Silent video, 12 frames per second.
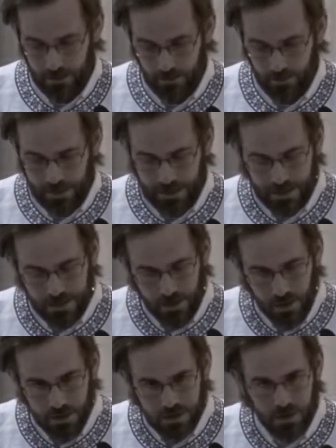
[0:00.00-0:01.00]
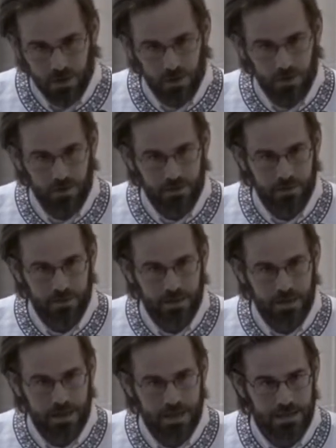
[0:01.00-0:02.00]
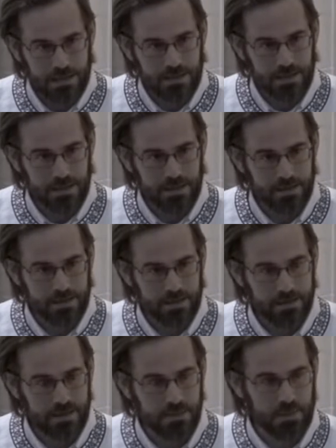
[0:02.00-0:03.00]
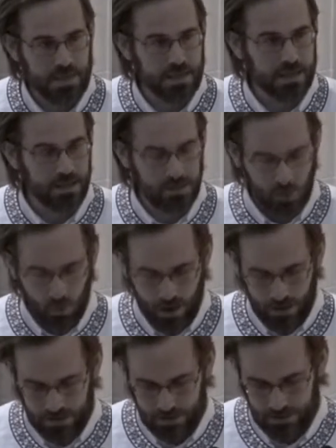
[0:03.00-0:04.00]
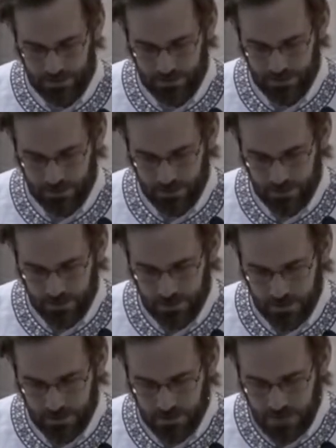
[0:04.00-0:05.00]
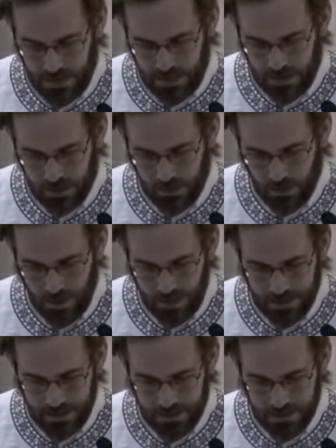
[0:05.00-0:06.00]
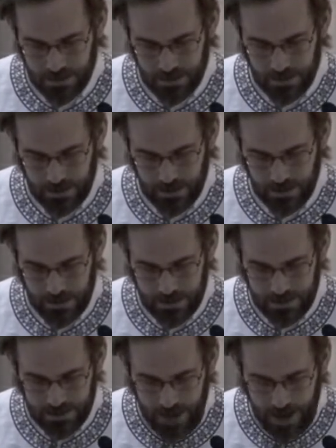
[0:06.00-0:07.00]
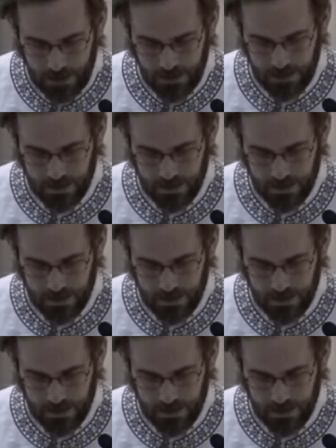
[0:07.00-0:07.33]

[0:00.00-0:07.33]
But it is also His speaking to us, speaking to us in His silence,